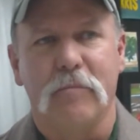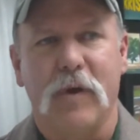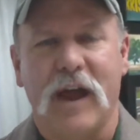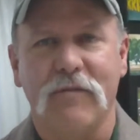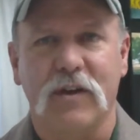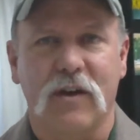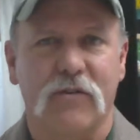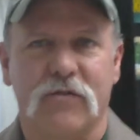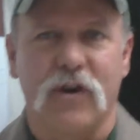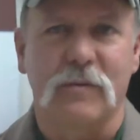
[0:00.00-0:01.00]
by having
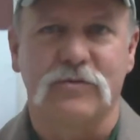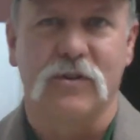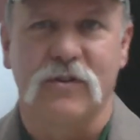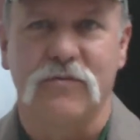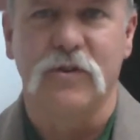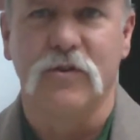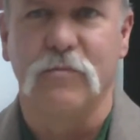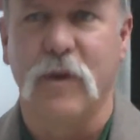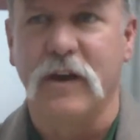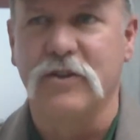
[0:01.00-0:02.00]
cover crops on the
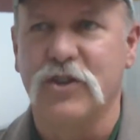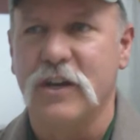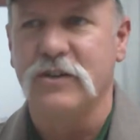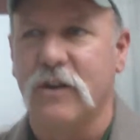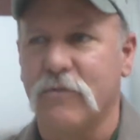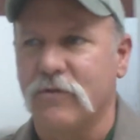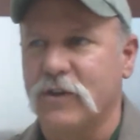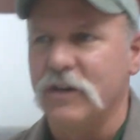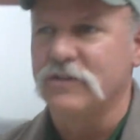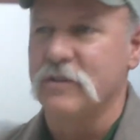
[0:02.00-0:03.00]
field, by changing our
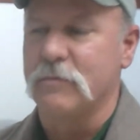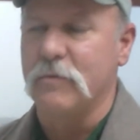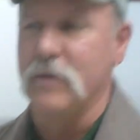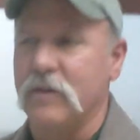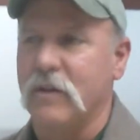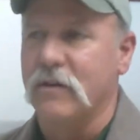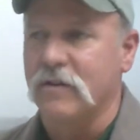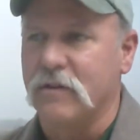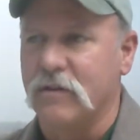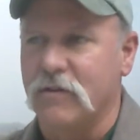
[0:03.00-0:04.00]
rotations, by being
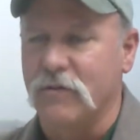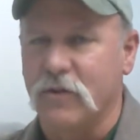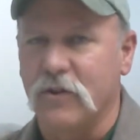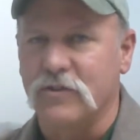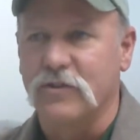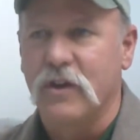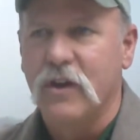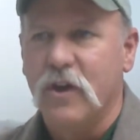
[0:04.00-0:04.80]
diverse,